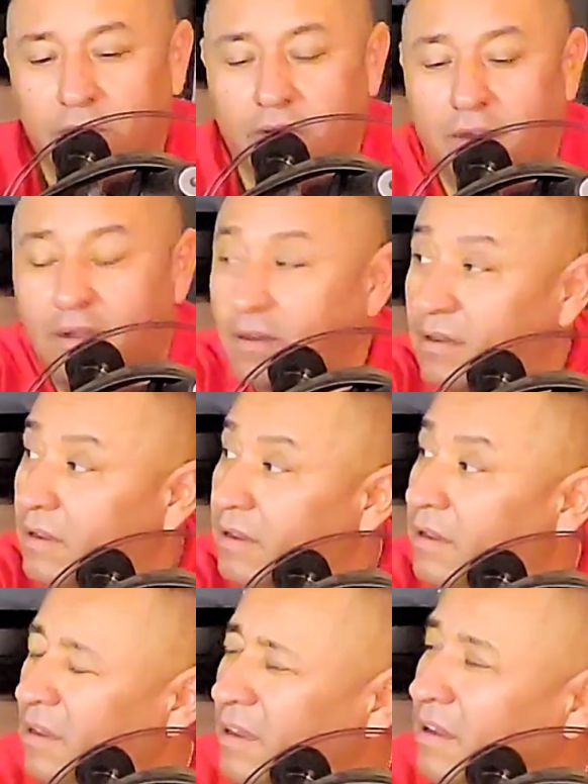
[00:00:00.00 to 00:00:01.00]
I was
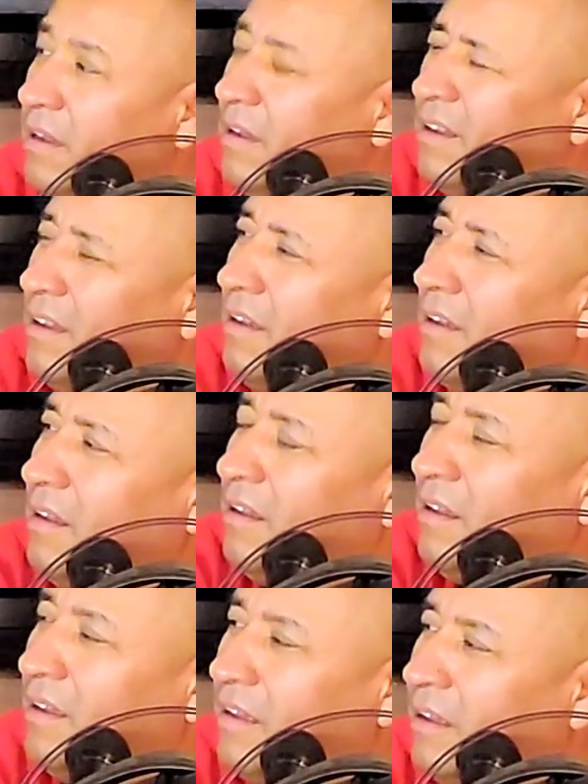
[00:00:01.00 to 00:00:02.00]
like, damn.
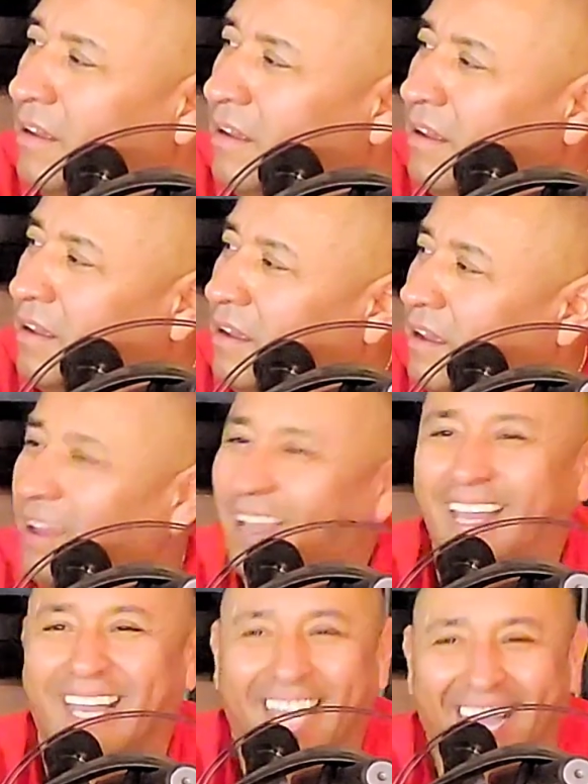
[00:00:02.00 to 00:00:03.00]
I'm like, I like
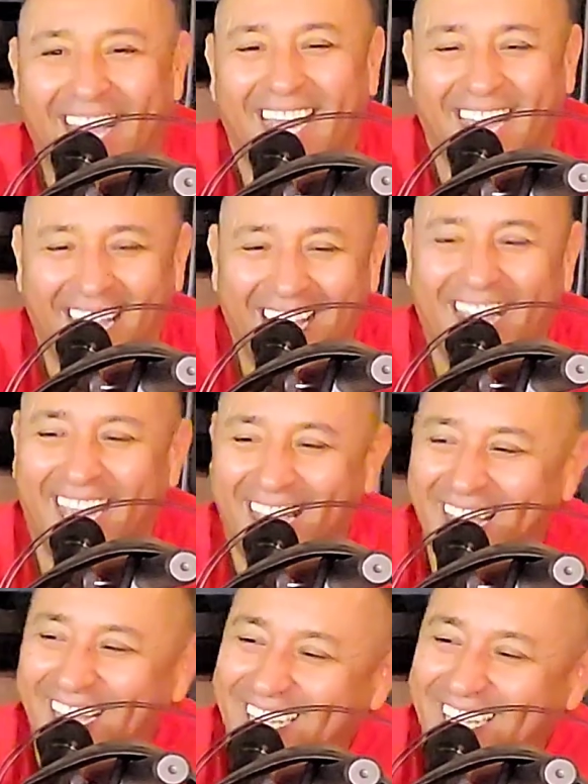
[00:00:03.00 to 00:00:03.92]
being an adult. You know what I'm saying?